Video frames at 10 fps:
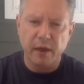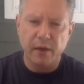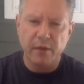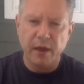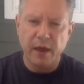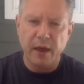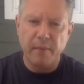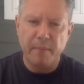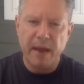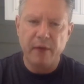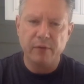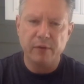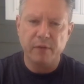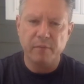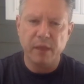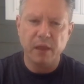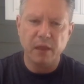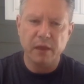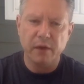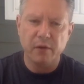the amount of
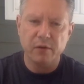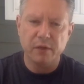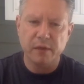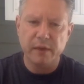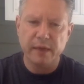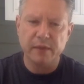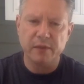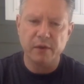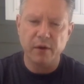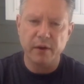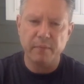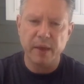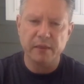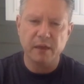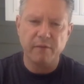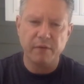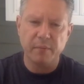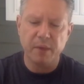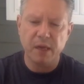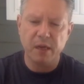milliliters necessary based off of the
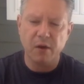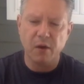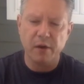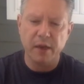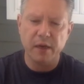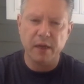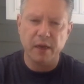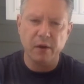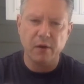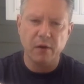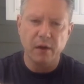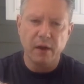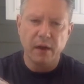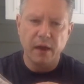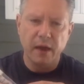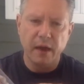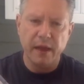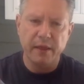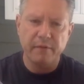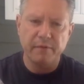PD card into here,
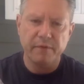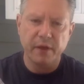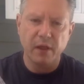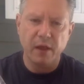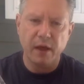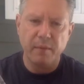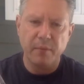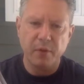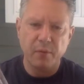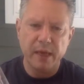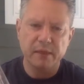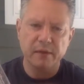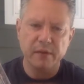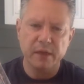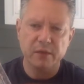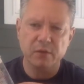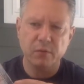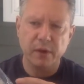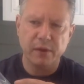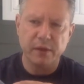and then fill up the rest of this
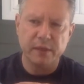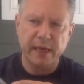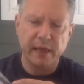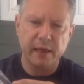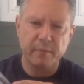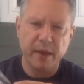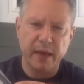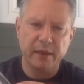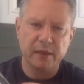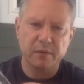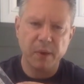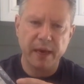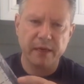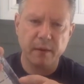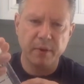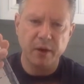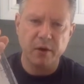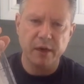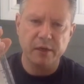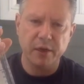with the saline bag that's spiked up
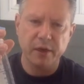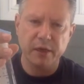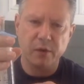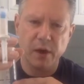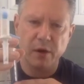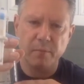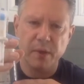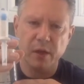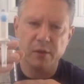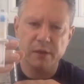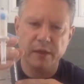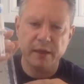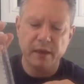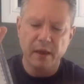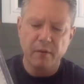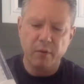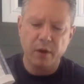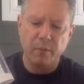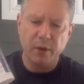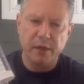here until you get to 100 mils. And then we're
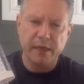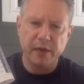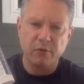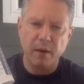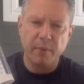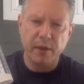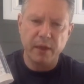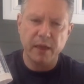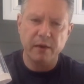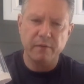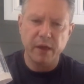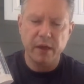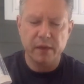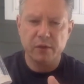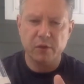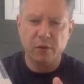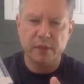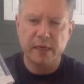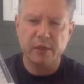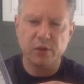going to put a 10-drop on the end of it, and so
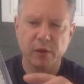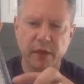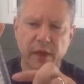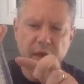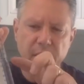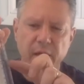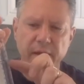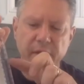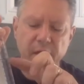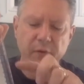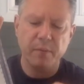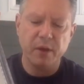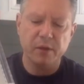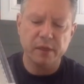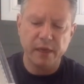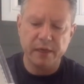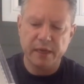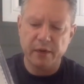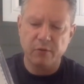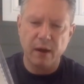essentially you'll have 100 mils in a
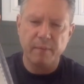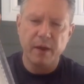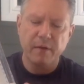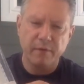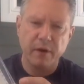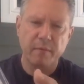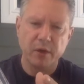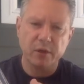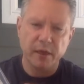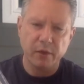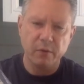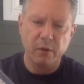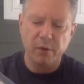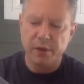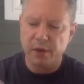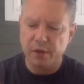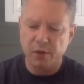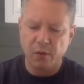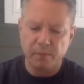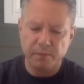10-drop, very much like you will with an
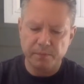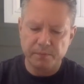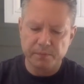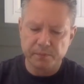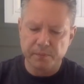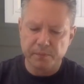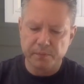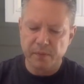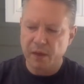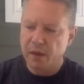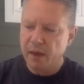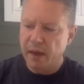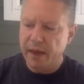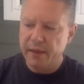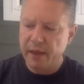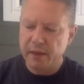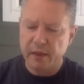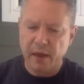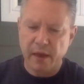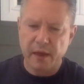adult. And then
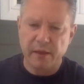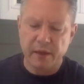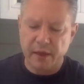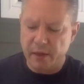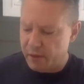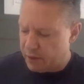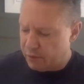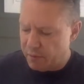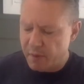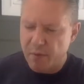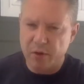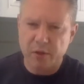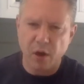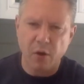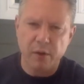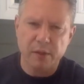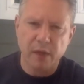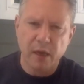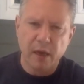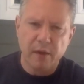I think the other thing to remember is always
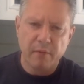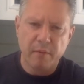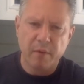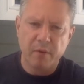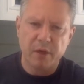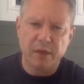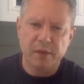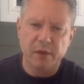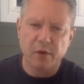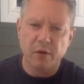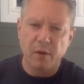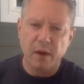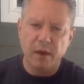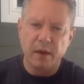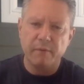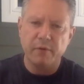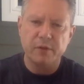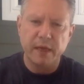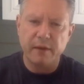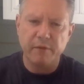remember to consider
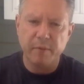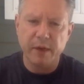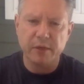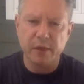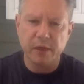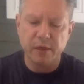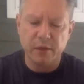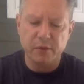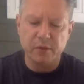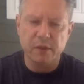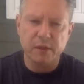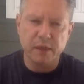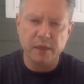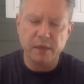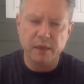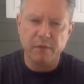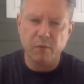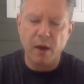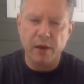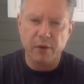Versed if your patient continues to seize
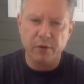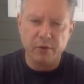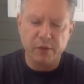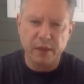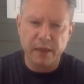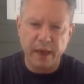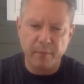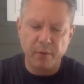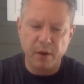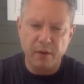even while you're using the Keppra.